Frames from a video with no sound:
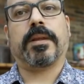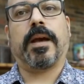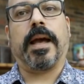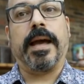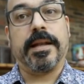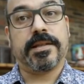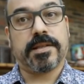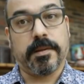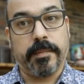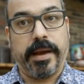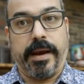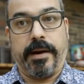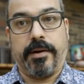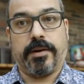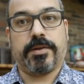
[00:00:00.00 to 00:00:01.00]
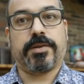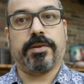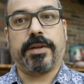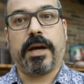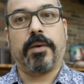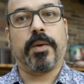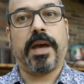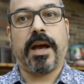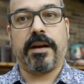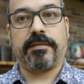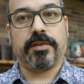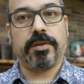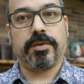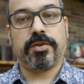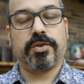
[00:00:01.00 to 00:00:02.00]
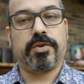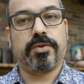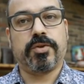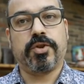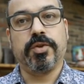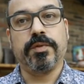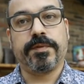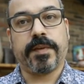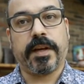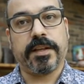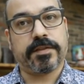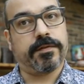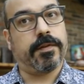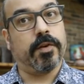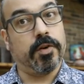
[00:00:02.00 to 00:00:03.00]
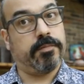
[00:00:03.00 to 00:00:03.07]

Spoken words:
and some air. So now we have a two-phase flow